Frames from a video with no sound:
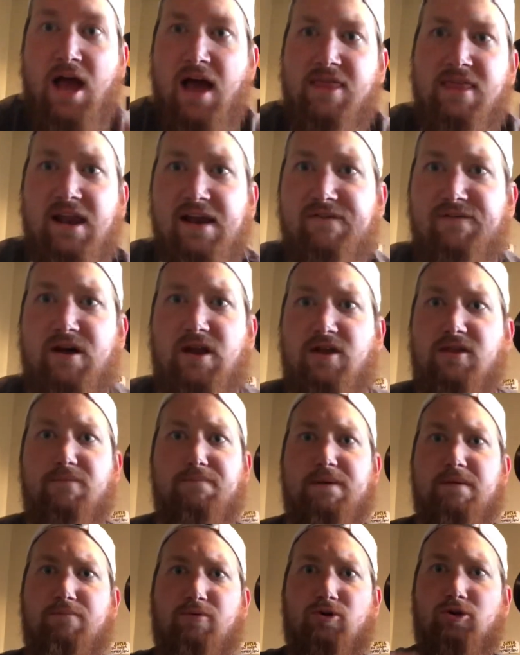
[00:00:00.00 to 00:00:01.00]
And then I've had other
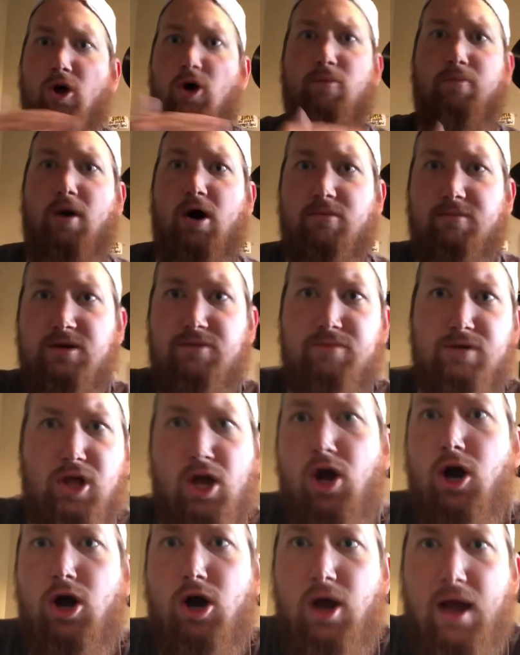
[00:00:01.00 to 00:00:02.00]
people lowball me and be like,
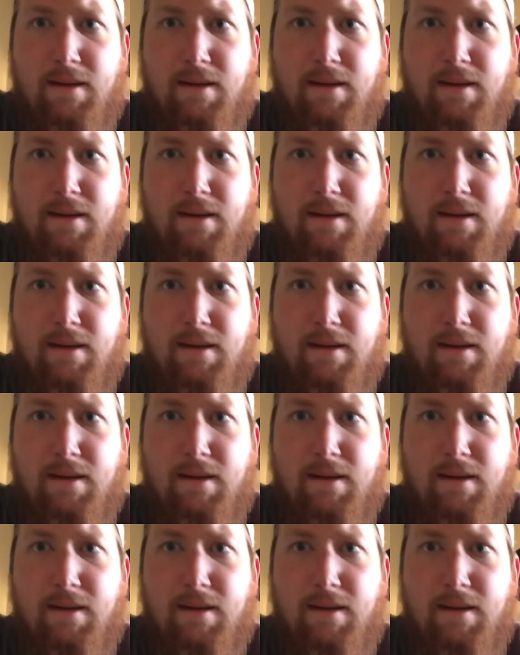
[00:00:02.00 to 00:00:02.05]
oh,